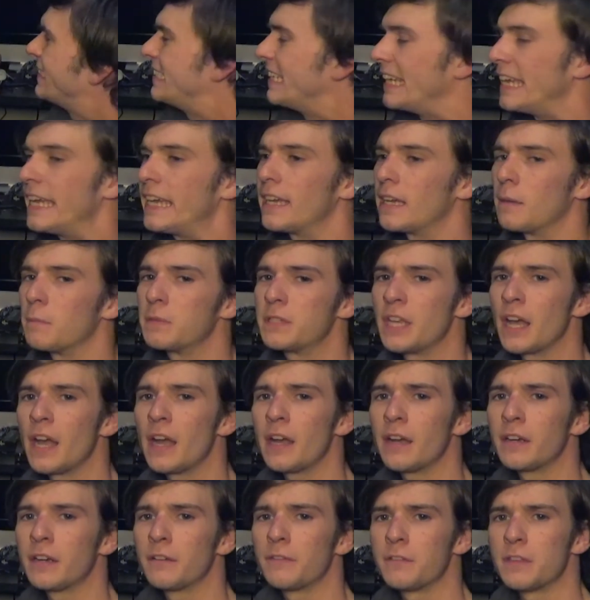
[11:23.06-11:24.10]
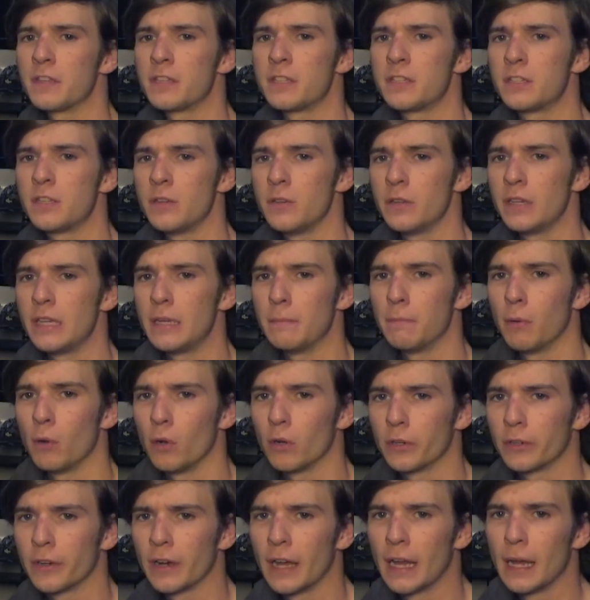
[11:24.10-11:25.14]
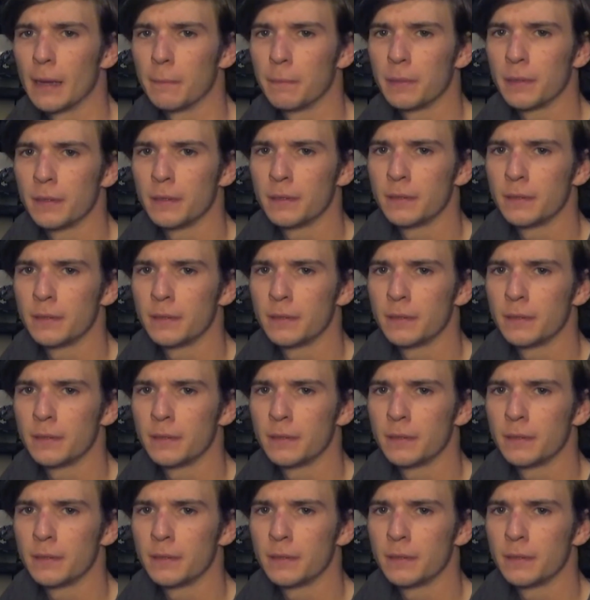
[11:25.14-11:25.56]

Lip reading: Dang, I'm tired of this 2D bullcrap.